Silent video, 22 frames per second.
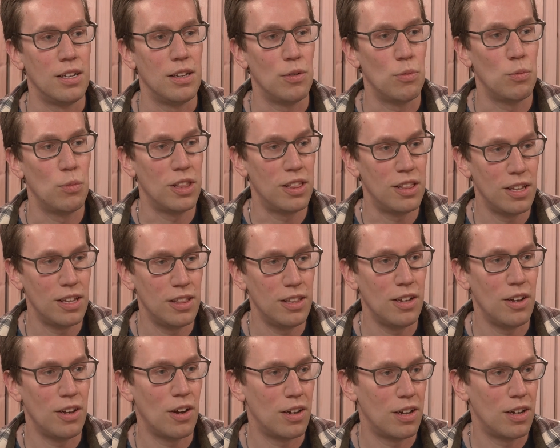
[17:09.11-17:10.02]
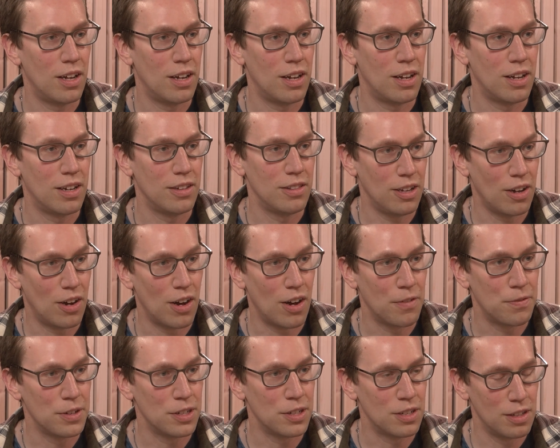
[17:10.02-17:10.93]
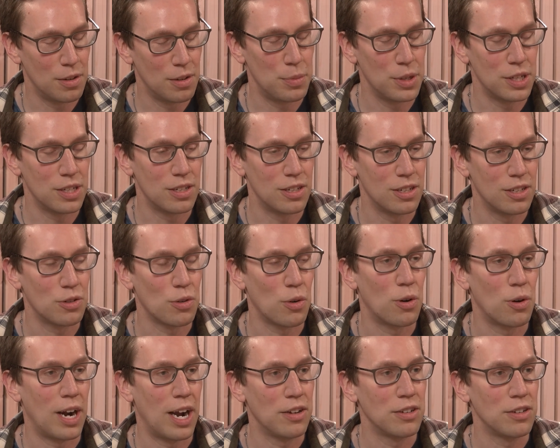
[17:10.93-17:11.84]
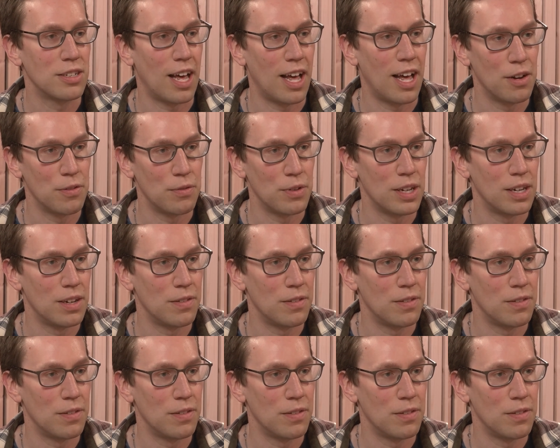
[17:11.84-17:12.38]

within the uh, the office and the business or outside of it.